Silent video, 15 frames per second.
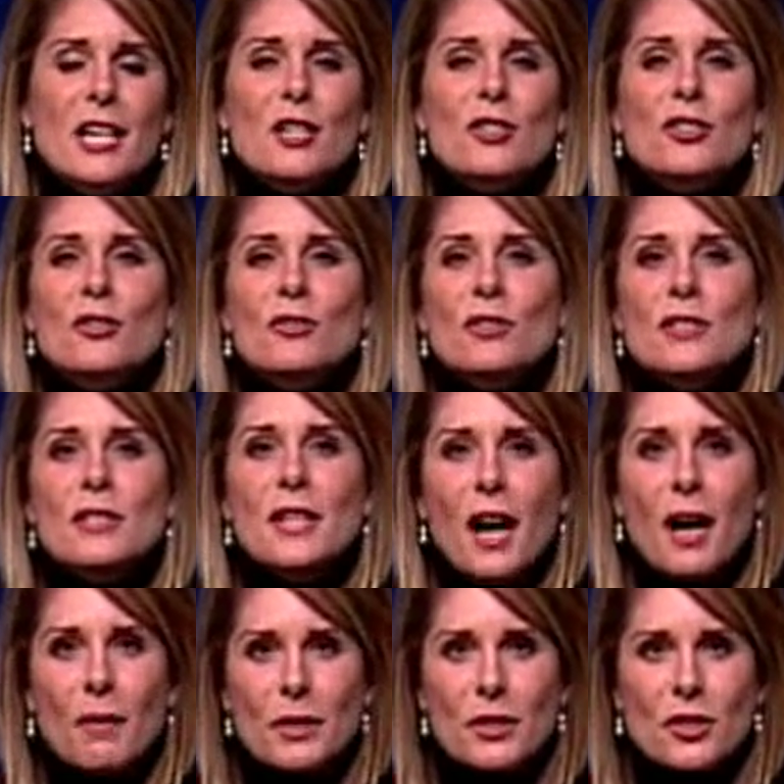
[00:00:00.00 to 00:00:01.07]
So
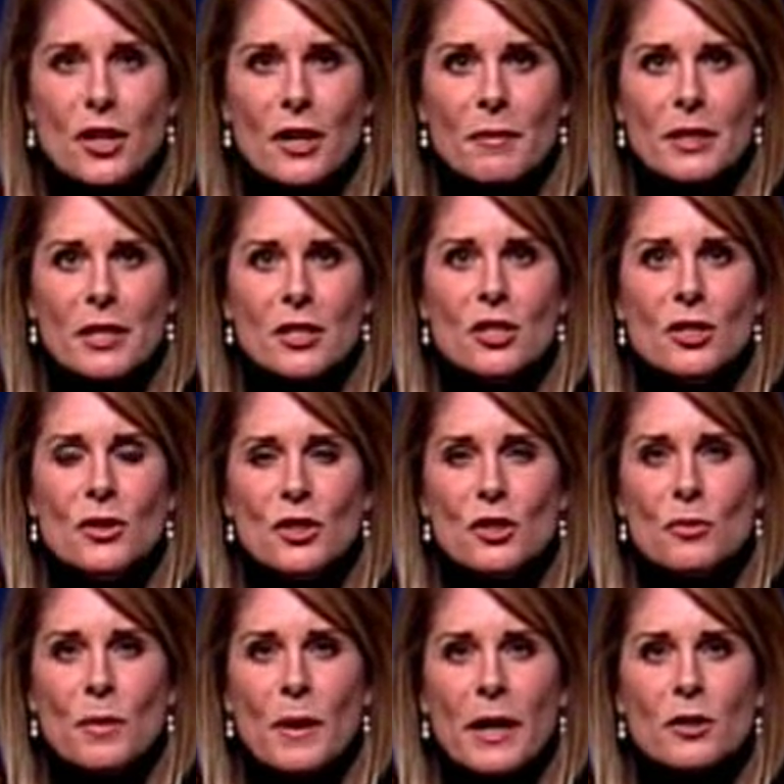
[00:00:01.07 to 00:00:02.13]
tell me, Jeremy, do you
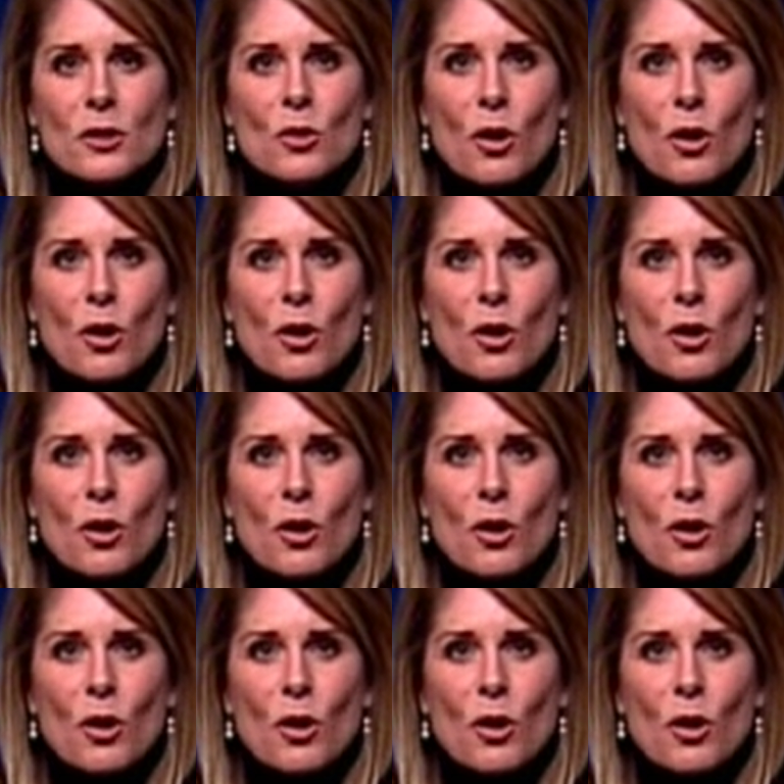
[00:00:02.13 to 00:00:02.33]
expect